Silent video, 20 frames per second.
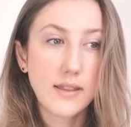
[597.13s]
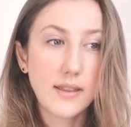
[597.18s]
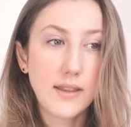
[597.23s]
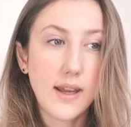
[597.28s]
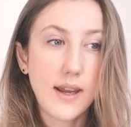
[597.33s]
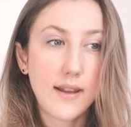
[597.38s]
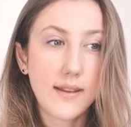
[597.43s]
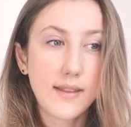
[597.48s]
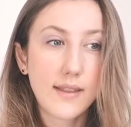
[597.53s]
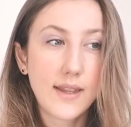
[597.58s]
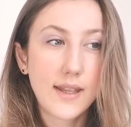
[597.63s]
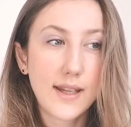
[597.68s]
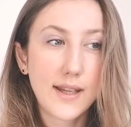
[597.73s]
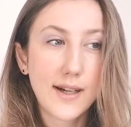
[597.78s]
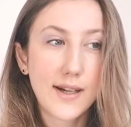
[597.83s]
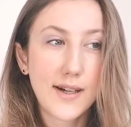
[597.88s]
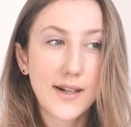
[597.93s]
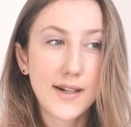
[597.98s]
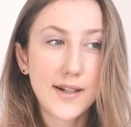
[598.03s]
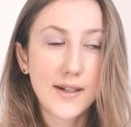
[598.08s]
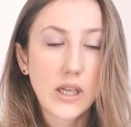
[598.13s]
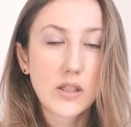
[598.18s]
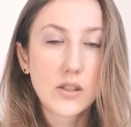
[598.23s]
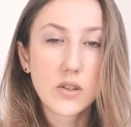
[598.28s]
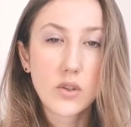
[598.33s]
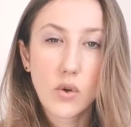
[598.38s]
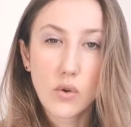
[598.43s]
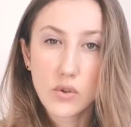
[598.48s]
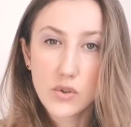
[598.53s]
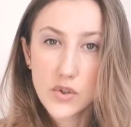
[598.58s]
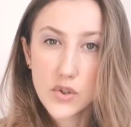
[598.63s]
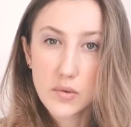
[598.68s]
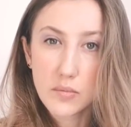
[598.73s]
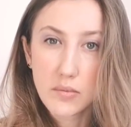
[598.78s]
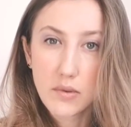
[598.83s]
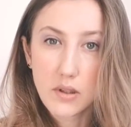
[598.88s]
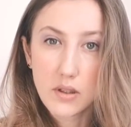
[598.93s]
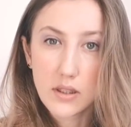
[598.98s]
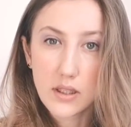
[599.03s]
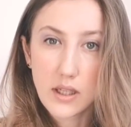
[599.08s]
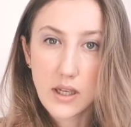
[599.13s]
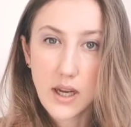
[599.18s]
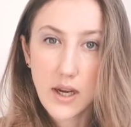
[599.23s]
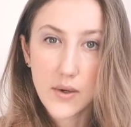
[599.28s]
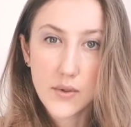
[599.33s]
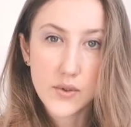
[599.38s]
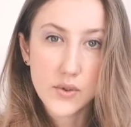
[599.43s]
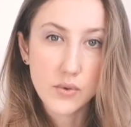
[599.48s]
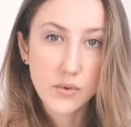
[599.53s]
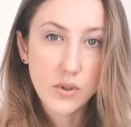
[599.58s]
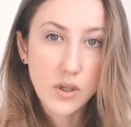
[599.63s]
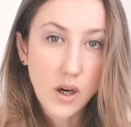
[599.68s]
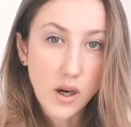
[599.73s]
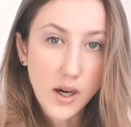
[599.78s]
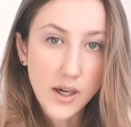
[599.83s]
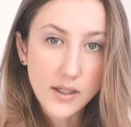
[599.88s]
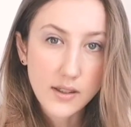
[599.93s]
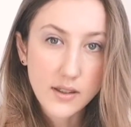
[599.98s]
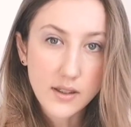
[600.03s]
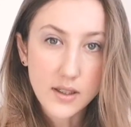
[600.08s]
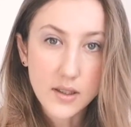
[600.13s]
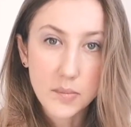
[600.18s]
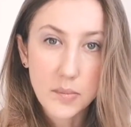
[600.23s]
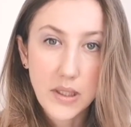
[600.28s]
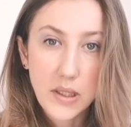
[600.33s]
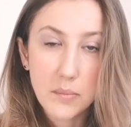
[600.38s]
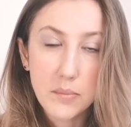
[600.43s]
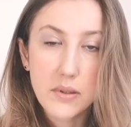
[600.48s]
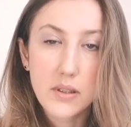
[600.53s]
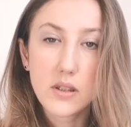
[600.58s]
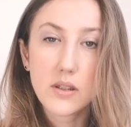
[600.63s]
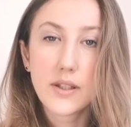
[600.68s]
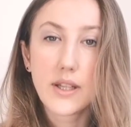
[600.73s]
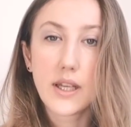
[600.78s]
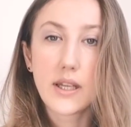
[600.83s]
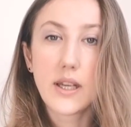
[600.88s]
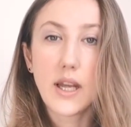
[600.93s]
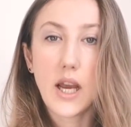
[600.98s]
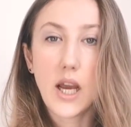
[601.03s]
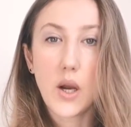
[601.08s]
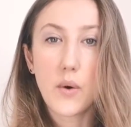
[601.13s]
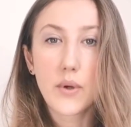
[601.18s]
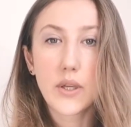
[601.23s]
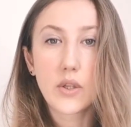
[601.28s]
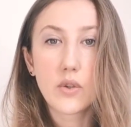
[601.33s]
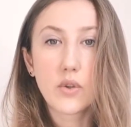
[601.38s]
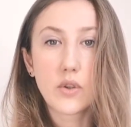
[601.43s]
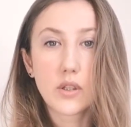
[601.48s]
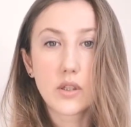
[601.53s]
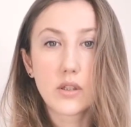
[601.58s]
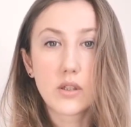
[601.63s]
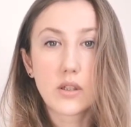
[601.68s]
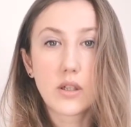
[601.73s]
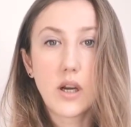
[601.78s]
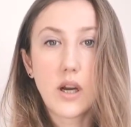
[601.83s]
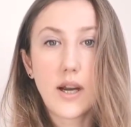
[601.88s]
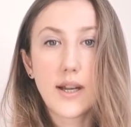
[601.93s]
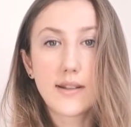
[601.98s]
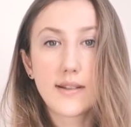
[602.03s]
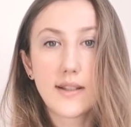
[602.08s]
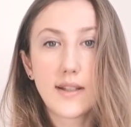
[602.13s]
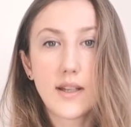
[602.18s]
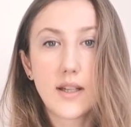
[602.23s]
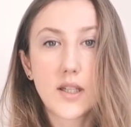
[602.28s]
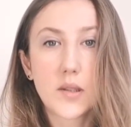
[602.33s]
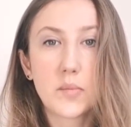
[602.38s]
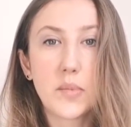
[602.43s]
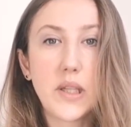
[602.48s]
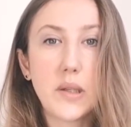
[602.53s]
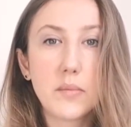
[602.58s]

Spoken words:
that they are knowledgeable in how to guide young people, then how are you going to guide the young